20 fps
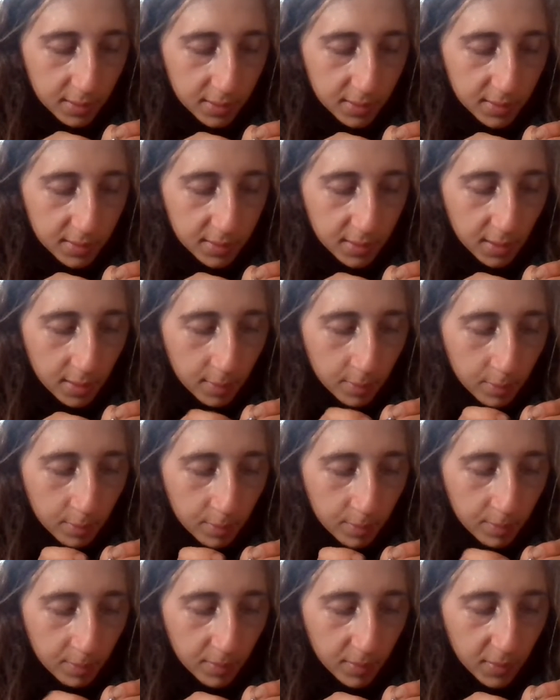it's
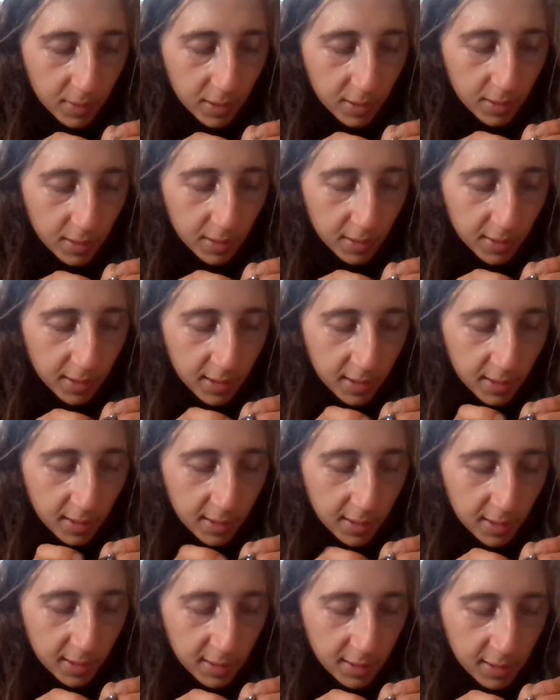um, I
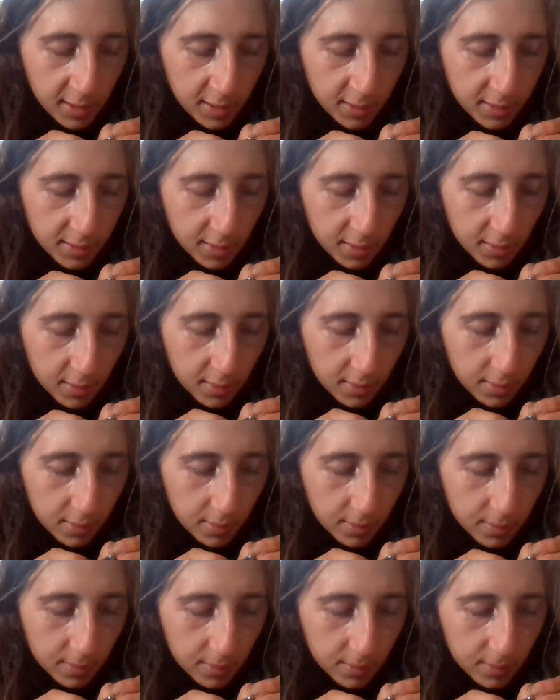think kidneys are
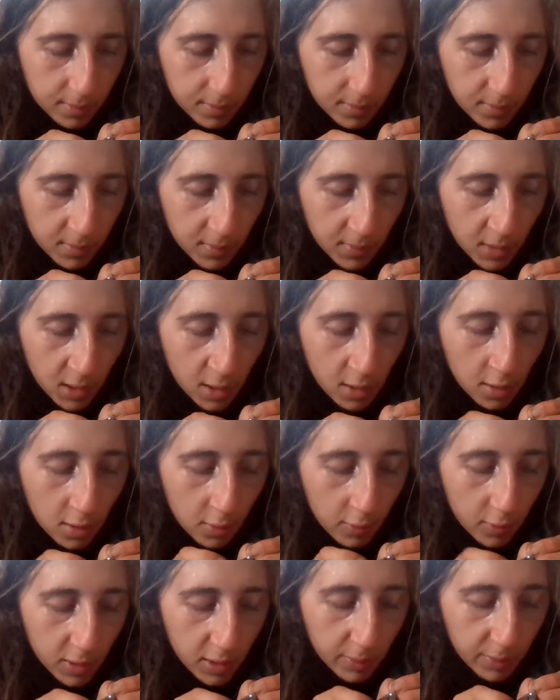
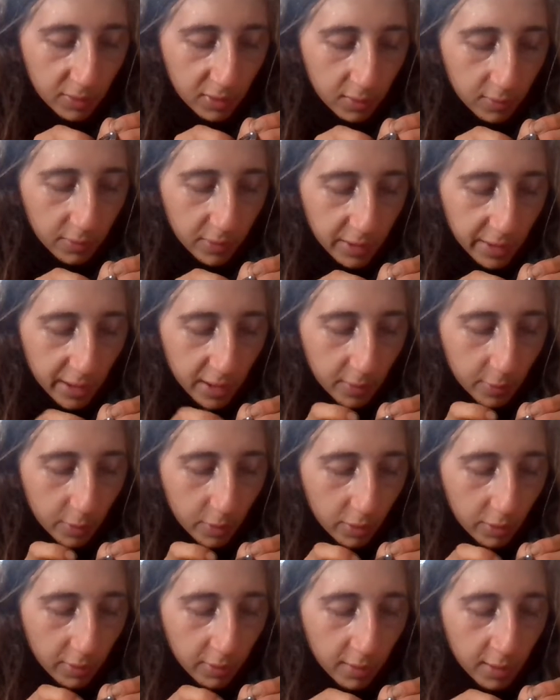very blue, yeah,
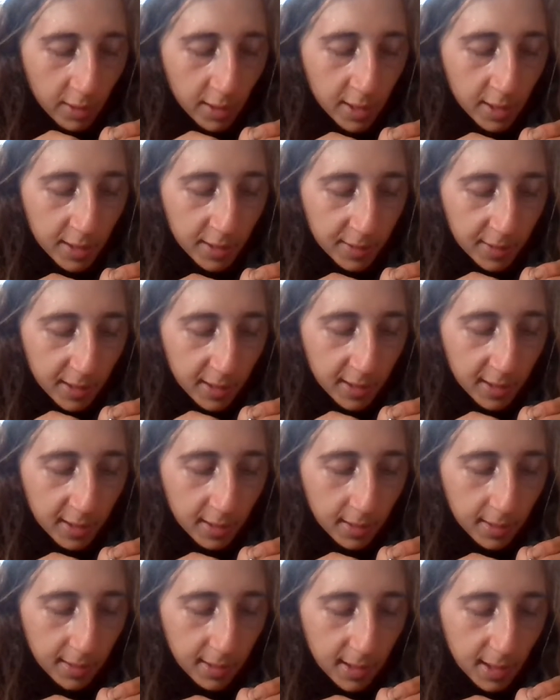water. Then
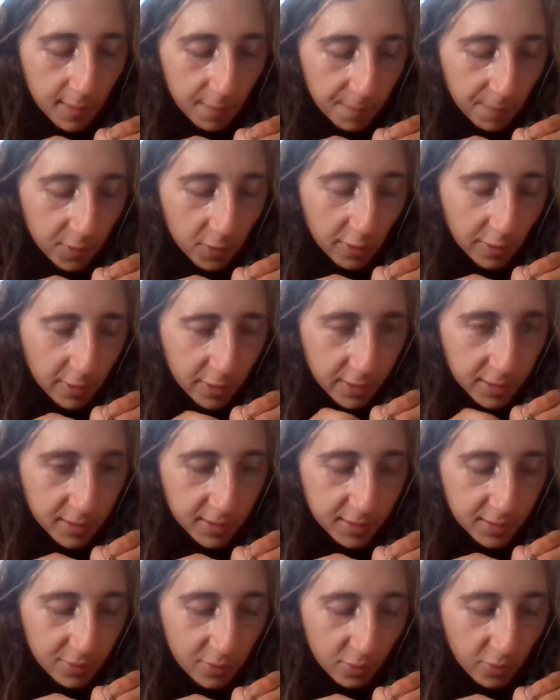liver
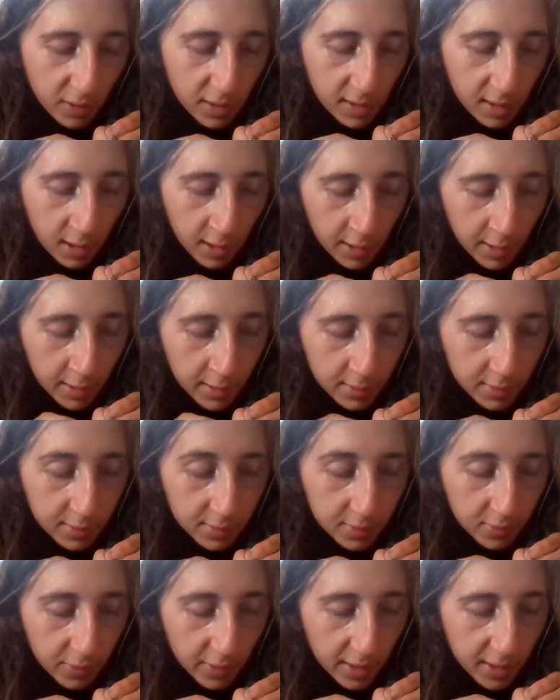is green,
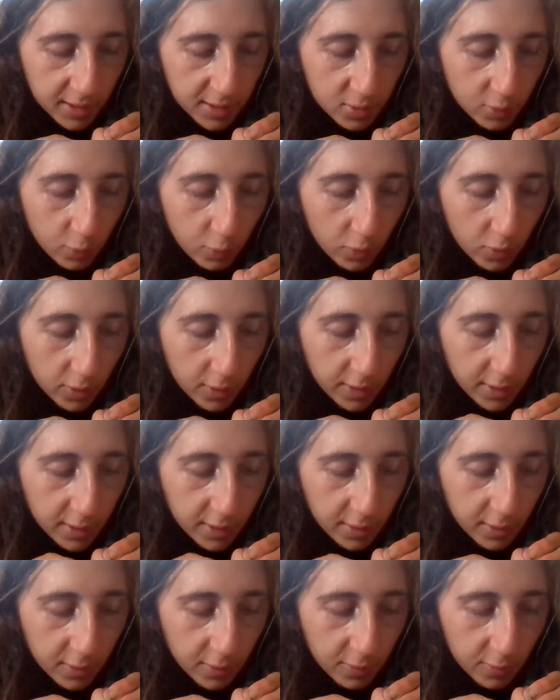so that's
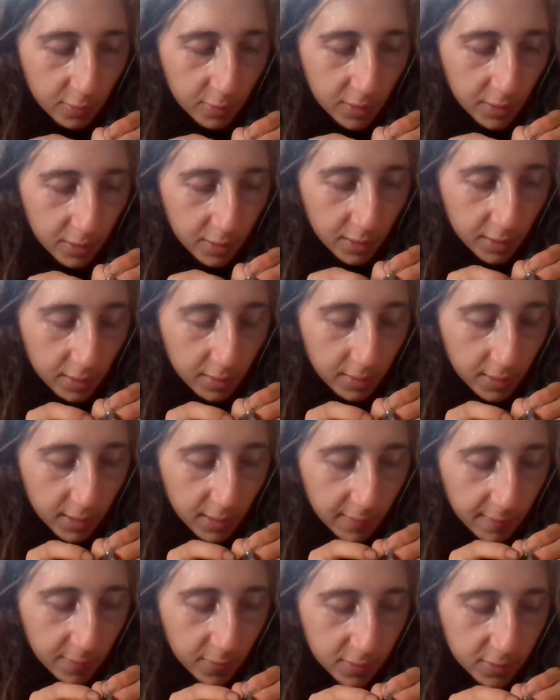wood. Your
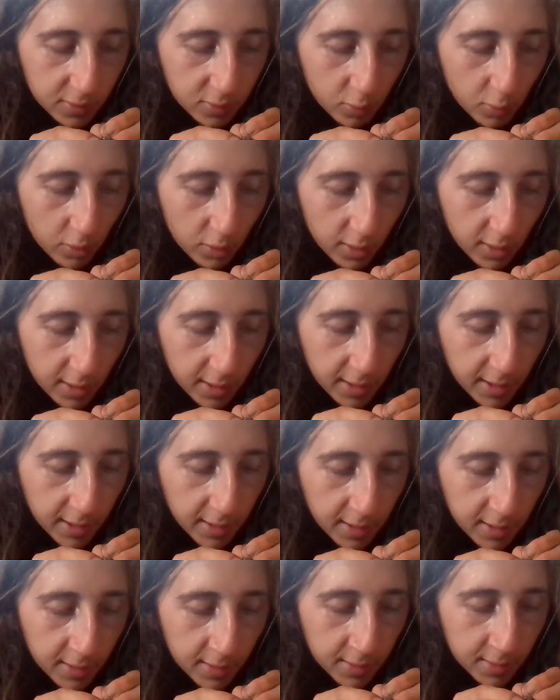liver is wood,
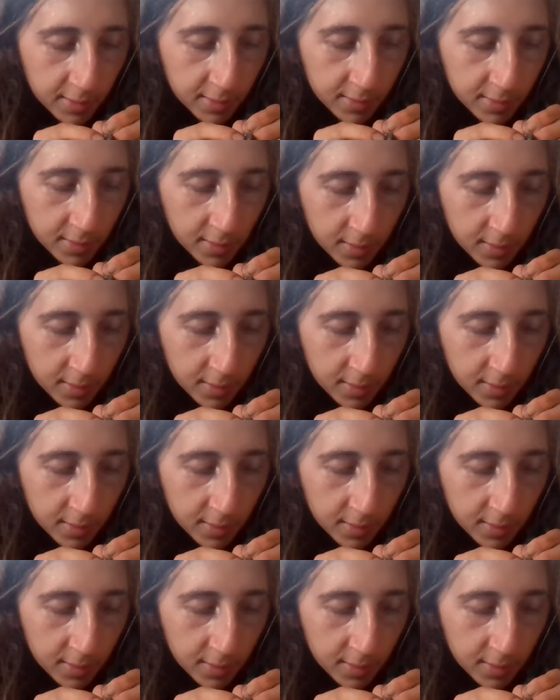and